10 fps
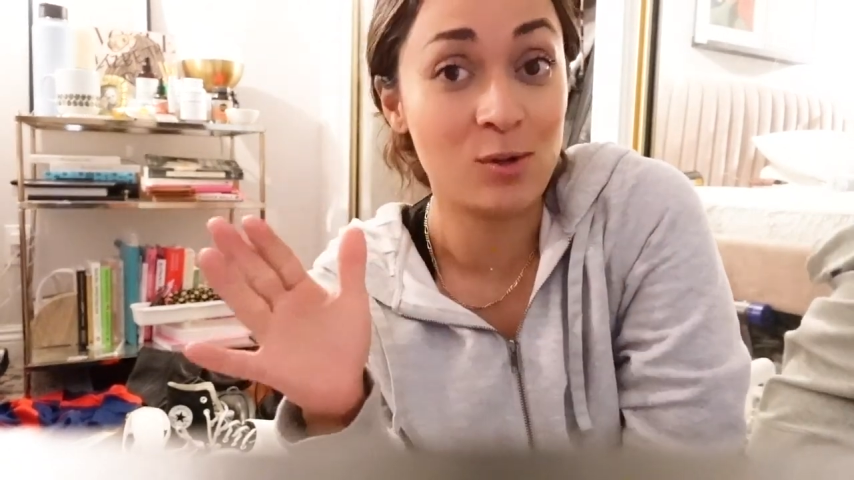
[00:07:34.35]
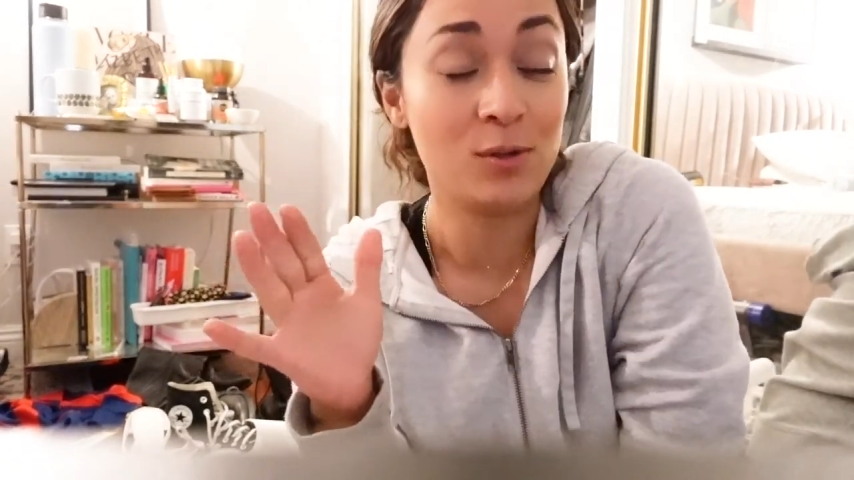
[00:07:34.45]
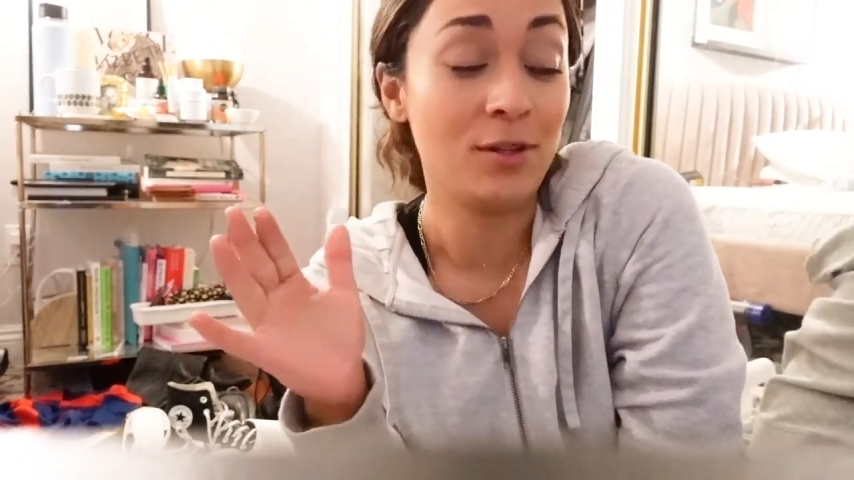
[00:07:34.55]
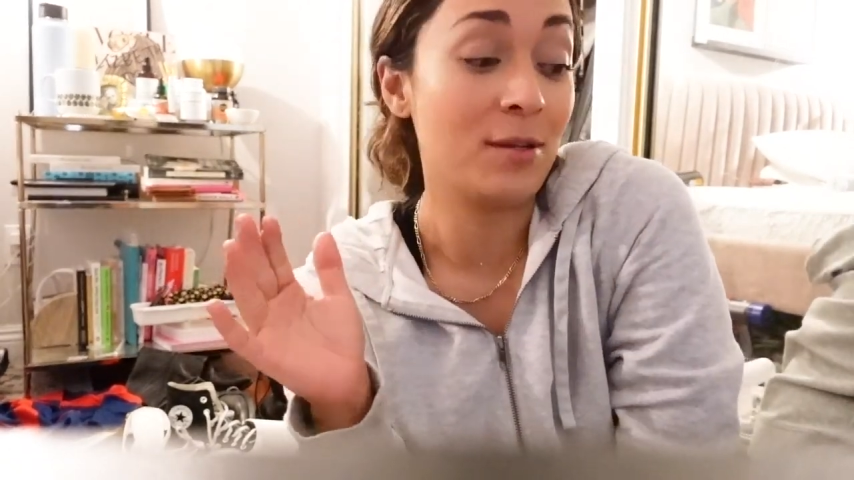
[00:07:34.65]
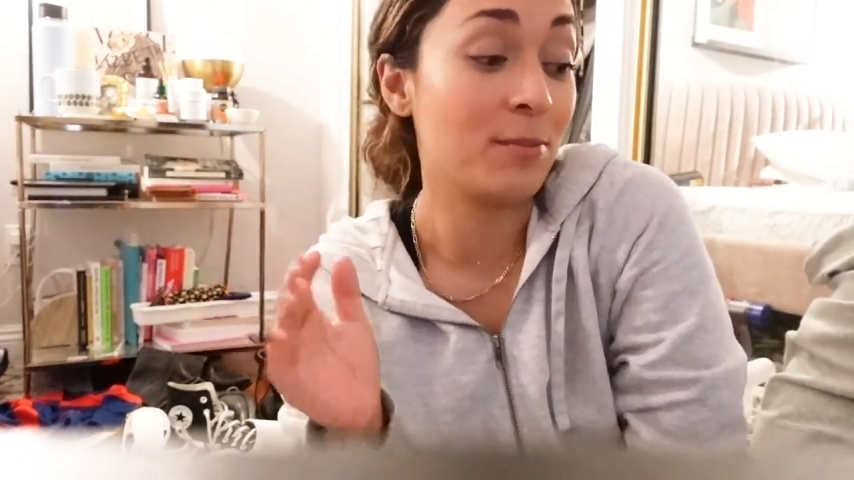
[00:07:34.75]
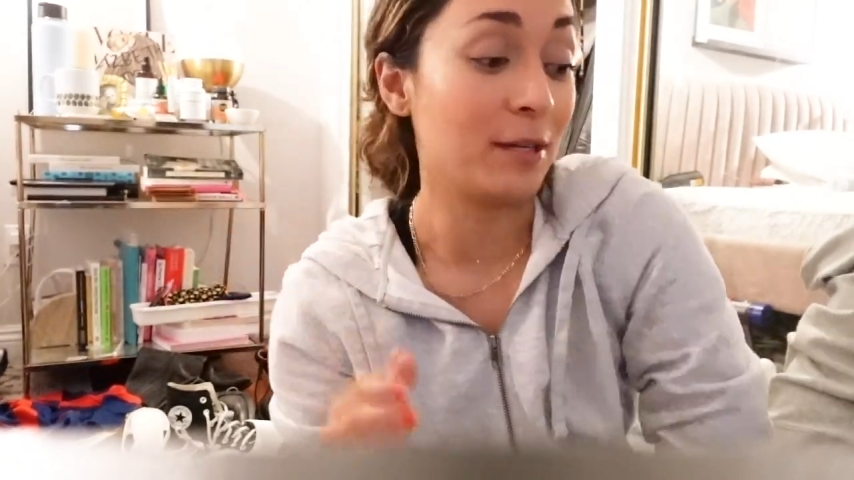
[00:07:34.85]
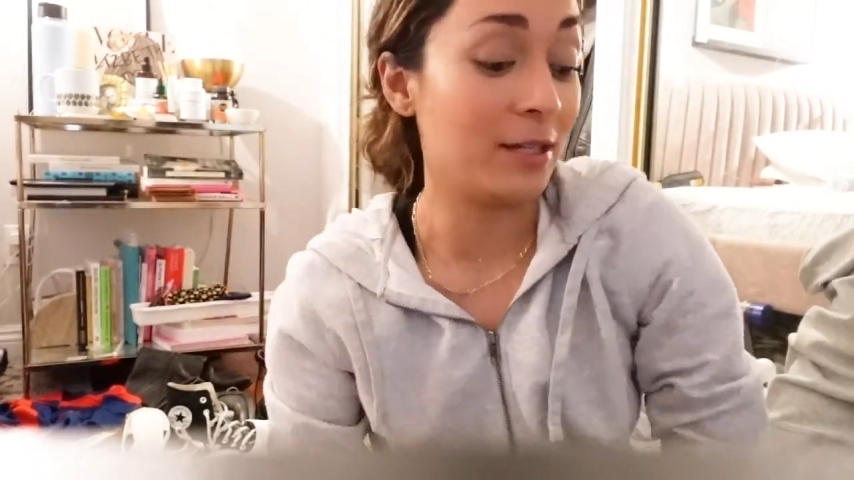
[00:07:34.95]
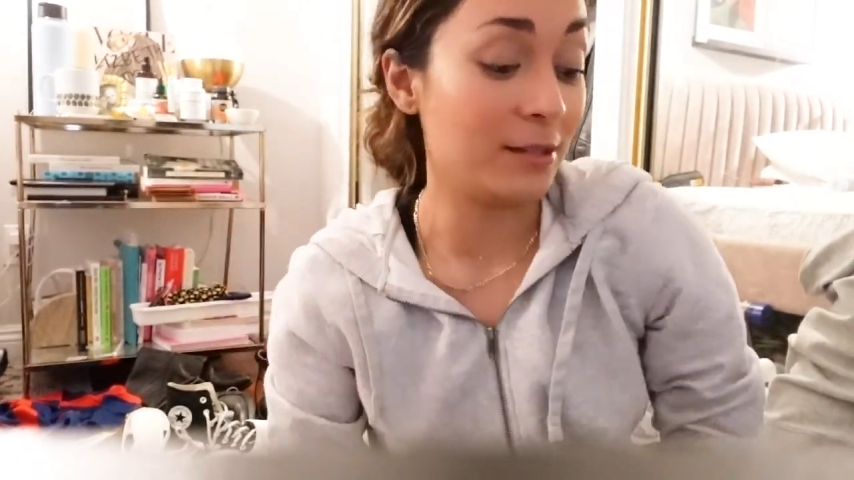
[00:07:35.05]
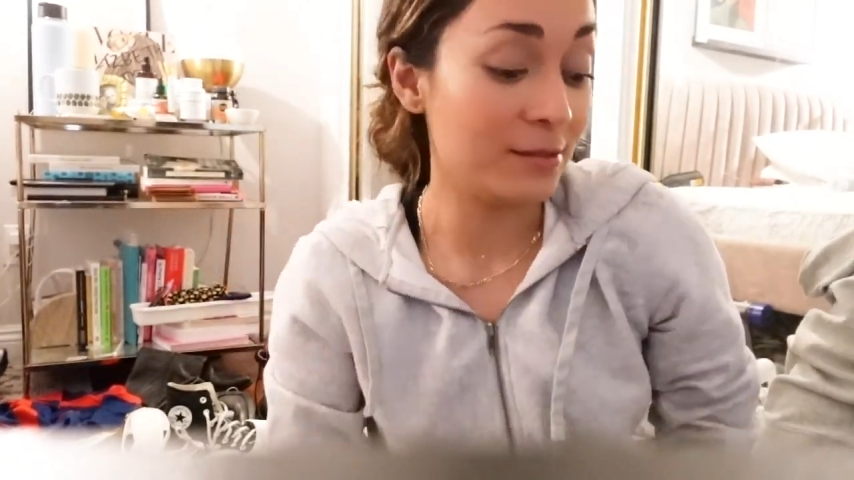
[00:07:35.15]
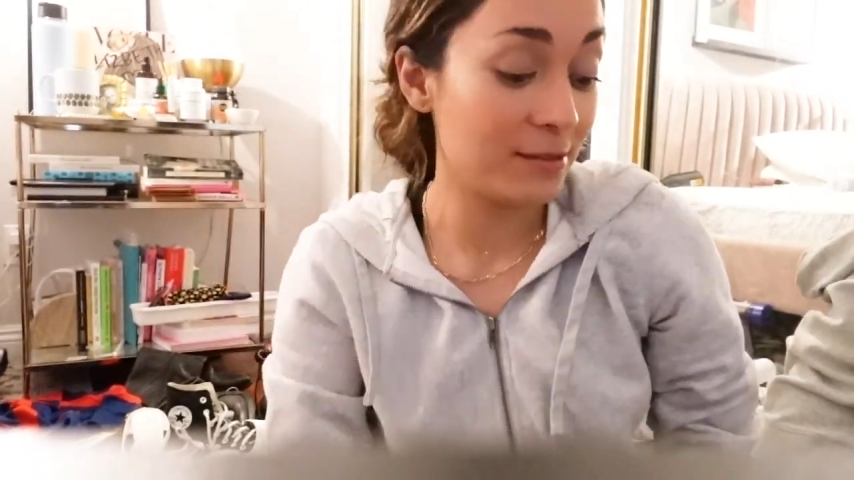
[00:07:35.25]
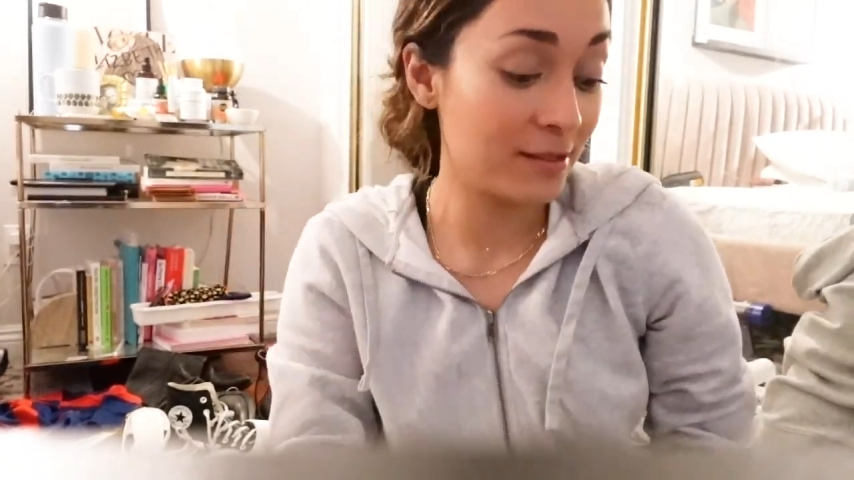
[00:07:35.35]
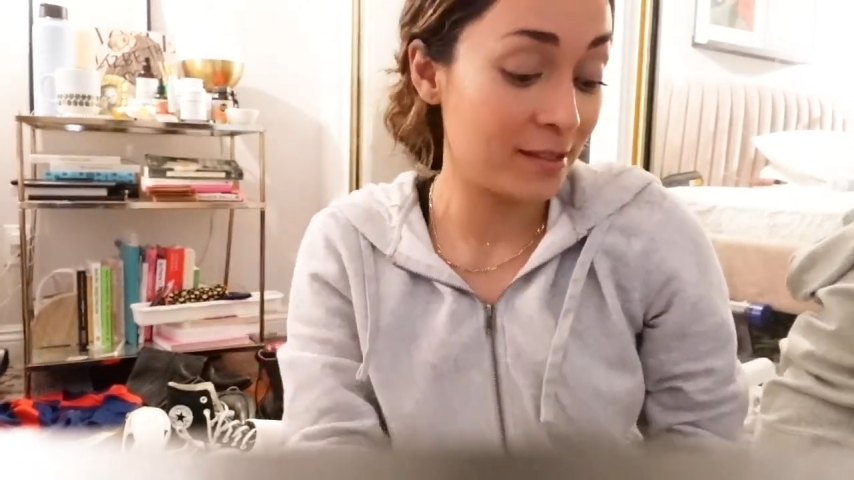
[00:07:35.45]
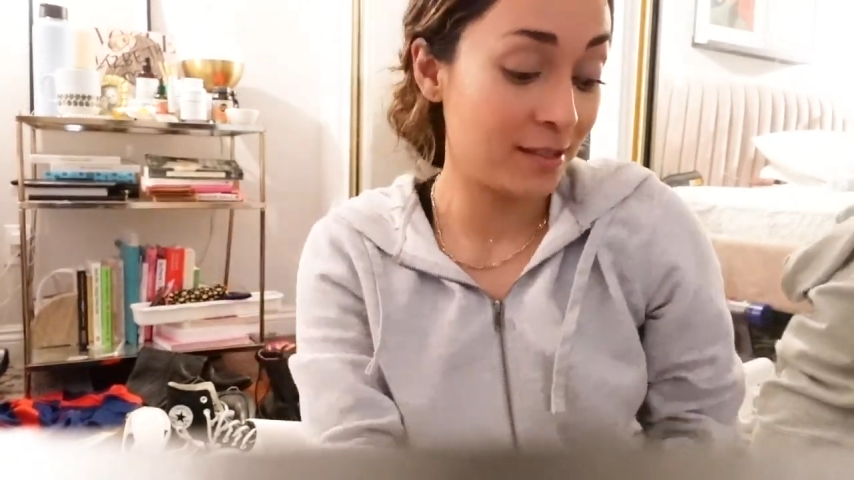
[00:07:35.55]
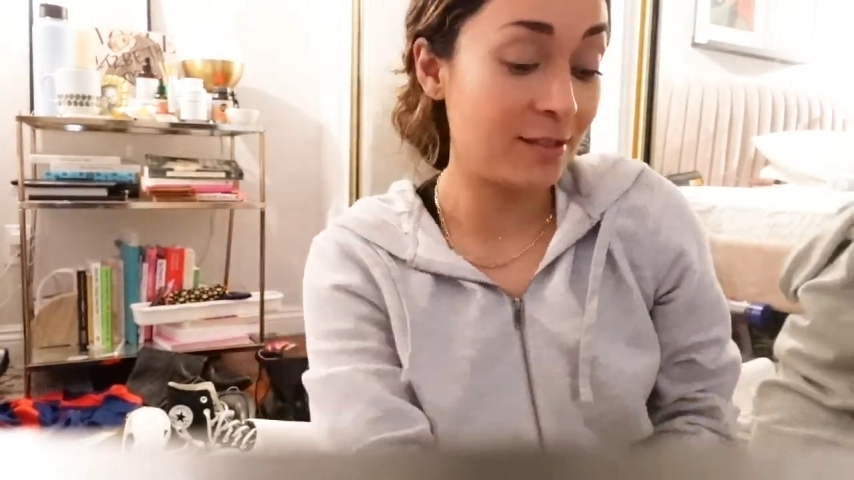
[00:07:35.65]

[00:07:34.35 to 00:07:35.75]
cool on the burritos.